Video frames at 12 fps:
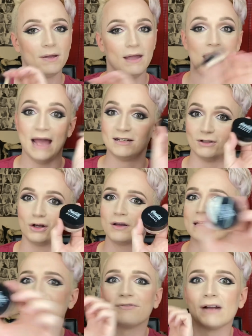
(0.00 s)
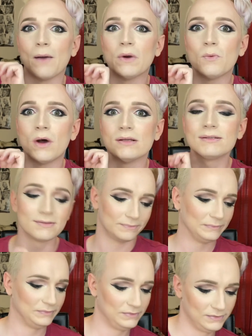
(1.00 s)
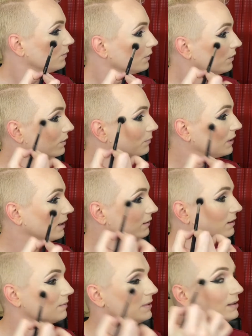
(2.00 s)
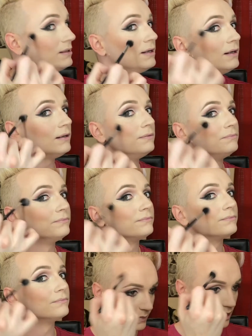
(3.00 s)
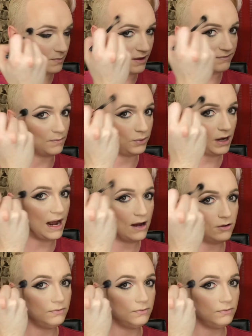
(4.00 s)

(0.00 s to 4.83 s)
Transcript: Had to look because I forgot what it was. I'm gonna apply a little bit here. Above the brow.